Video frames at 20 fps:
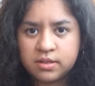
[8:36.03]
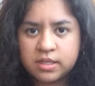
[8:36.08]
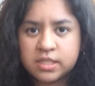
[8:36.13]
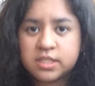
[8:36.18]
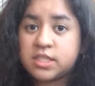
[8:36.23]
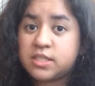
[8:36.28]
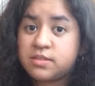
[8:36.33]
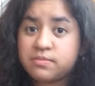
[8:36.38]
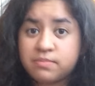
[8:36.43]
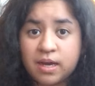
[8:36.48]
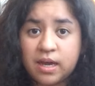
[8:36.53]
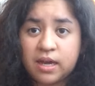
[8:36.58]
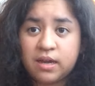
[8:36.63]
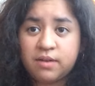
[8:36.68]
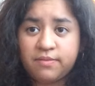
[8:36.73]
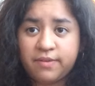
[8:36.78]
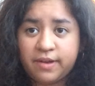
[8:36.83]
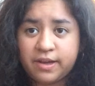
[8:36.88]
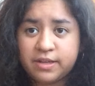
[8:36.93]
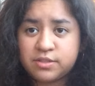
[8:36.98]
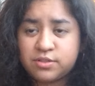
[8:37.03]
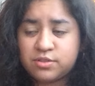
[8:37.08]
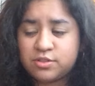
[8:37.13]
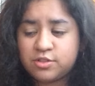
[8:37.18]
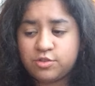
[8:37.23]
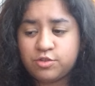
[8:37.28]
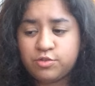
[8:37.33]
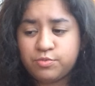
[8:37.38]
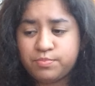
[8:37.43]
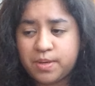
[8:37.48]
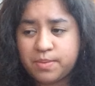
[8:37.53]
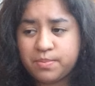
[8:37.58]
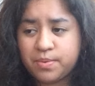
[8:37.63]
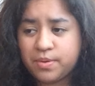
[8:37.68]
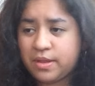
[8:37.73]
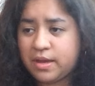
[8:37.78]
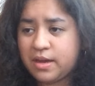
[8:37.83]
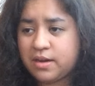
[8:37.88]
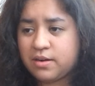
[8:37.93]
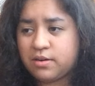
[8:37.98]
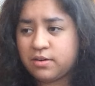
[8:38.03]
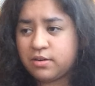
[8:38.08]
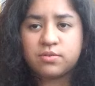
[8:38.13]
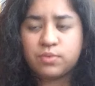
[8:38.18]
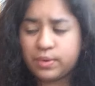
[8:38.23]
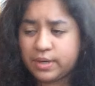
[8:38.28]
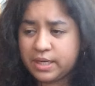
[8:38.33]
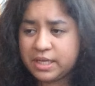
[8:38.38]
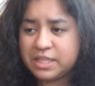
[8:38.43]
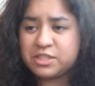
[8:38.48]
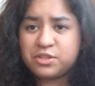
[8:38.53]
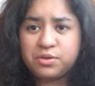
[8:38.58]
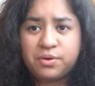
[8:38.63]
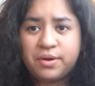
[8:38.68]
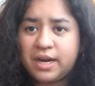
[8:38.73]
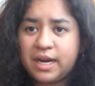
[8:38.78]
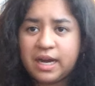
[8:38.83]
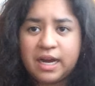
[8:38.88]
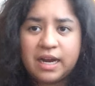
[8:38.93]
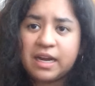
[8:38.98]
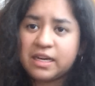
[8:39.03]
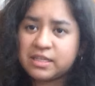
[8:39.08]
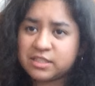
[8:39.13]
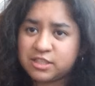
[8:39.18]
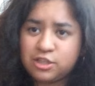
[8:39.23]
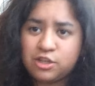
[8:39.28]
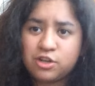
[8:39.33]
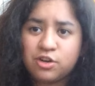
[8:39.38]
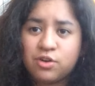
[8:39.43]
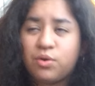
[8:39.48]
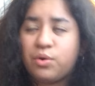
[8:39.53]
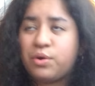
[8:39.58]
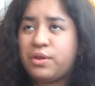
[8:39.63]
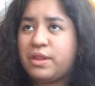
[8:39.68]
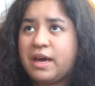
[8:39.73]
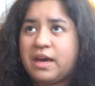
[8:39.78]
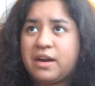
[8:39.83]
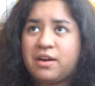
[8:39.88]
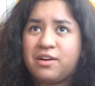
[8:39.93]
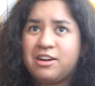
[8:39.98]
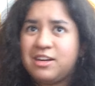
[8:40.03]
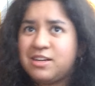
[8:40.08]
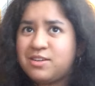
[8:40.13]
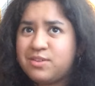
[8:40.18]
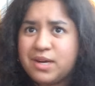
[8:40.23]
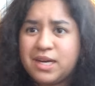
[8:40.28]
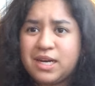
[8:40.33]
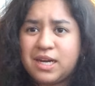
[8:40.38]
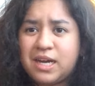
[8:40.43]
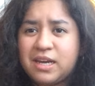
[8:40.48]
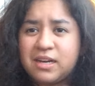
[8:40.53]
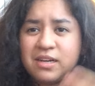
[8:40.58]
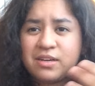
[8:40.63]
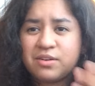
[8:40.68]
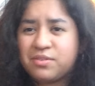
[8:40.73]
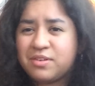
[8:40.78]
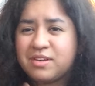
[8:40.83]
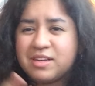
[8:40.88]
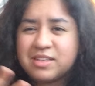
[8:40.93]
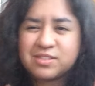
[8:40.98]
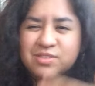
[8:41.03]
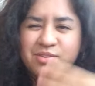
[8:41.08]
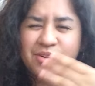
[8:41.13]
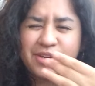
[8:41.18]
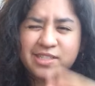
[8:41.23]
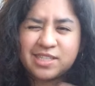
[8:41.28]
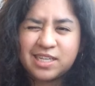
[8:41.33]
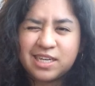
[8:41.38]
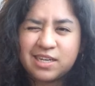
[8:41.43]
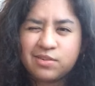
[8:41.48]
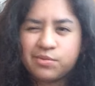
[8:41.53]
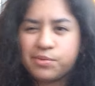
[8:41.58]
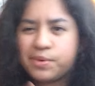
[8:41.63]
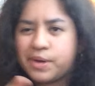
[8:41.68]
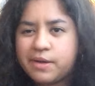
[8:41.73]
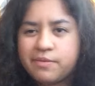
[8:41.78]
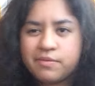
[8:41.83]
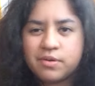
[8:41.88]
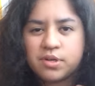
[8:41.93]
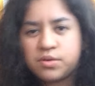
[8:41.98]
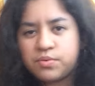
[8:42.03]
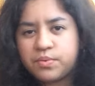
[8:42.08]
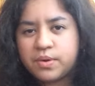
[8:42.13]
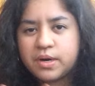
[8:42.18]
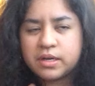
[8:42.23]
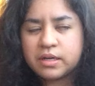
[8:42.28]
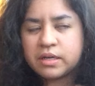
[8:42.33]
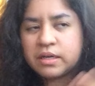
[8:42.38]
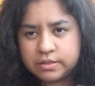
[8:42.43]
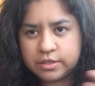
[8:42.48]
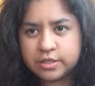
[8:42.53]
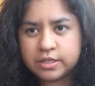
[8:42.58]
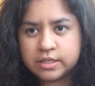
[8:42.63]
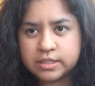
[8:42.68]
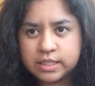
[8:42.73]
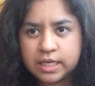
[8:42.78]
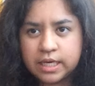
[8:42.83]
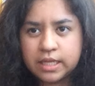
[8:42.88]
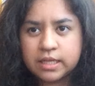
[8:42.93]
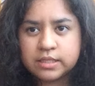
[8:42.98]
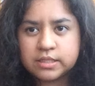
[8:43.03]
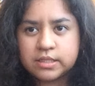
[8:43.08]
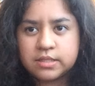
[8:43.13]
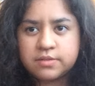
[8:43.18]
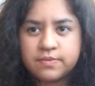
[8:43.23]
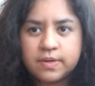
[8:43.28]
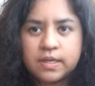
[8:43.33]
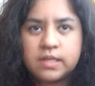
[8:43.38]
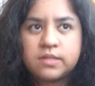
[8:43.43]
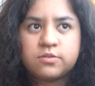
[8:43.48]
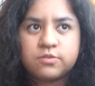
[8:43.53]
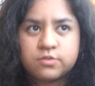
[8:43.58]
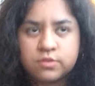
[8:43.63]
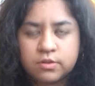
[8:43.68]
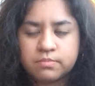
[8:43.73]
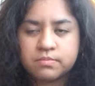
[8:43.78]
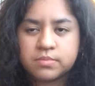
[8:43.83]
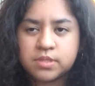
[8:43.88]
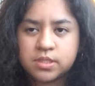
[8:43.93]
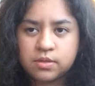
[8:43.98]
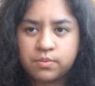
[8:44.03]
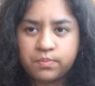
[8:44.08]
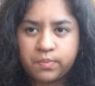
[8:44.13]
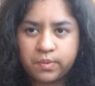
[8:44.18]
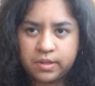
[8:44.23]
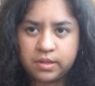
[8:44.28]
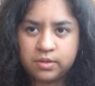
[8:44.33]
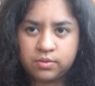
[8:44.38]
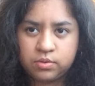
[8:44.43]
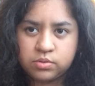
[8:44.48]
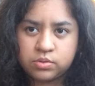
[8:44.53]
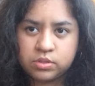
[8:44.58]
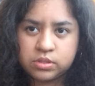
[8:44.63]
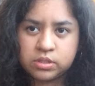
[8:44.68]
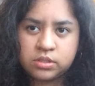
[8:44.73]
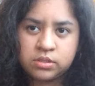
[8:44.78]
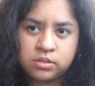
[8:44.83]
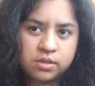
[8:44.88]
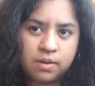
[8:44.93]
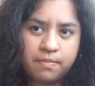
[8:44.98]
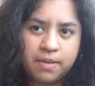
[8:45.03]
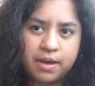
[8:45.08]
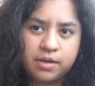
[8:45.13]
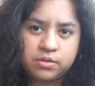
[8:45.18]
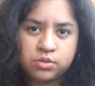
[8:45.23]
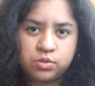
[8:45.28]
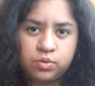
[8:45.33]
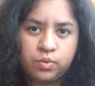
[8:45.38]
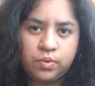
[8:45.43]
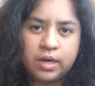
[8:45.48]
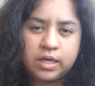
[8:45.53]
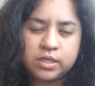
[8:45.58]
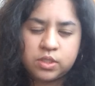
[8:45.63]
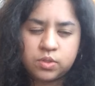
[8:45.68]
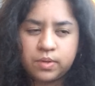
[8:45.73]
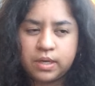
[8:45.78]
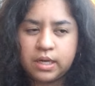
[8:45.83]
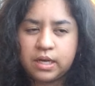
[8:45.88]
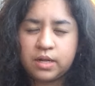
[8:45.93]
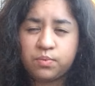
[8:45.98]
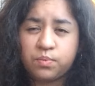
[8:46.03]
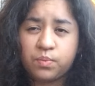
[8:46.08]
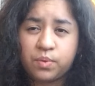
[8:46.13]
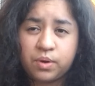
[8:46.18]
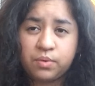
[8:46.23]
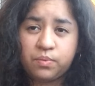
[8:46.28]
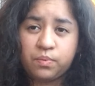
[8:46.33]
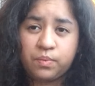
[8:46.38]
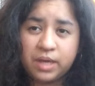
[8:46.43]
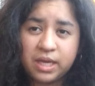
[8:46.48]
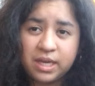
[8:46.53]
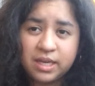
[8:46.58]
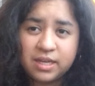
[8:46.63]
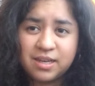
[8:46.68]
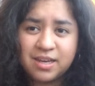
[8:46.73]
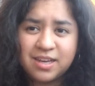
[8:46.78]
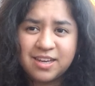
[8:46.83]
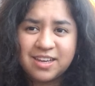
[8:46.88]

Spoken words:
this is my advice to people that are going into grade 9 next year or that are in grade 9 and going into grade 10 or whatever you wanna. You can take this advice from someone who's about to graduate in 1 week